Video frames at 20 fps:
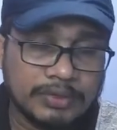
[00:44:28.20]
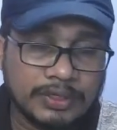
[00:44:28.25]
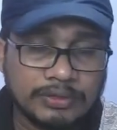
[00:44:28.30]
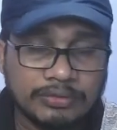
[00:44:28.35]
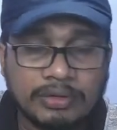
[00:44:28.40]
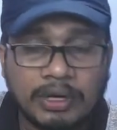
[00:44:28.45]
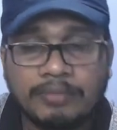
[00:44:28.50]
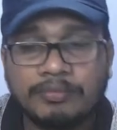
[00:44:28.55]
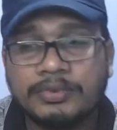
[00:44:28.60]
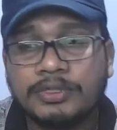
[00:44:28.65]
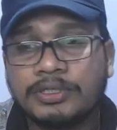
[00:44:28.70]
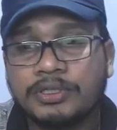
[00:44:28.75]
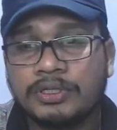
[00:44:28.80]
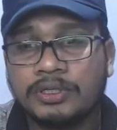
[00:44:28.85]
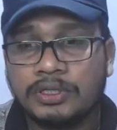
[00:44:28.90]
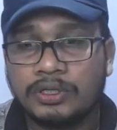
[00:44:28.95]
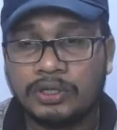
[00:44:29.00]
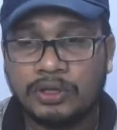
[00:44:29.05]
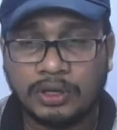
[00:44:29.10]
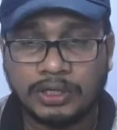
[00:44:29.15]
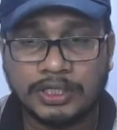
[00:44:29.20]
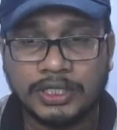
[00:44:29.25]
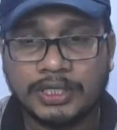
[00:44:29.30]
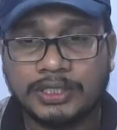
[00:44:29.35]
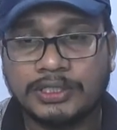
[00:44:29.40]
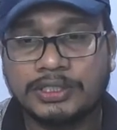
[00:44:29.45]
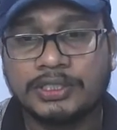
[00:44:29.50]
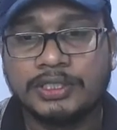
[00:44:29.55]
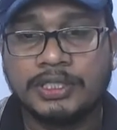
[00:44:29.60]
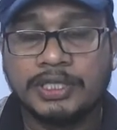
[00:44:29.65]
haven't done yet.
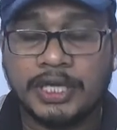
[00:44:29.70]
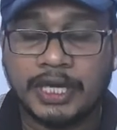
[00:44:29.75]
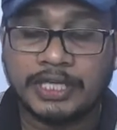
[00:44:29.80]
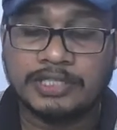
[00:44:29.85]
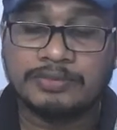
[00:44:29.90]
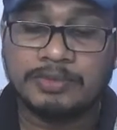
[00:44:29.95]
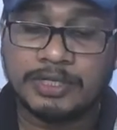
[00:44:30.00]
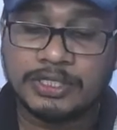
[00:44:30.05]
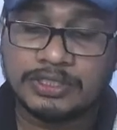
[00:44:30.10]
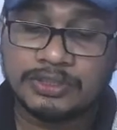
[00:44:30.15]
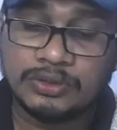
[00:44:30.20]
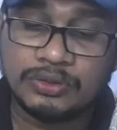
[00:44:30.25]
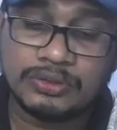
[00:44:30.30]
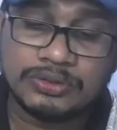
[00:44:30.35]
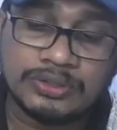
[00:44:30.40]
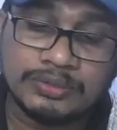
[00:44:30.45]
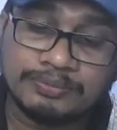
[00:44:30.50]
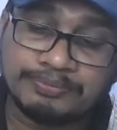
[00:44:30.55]
Express those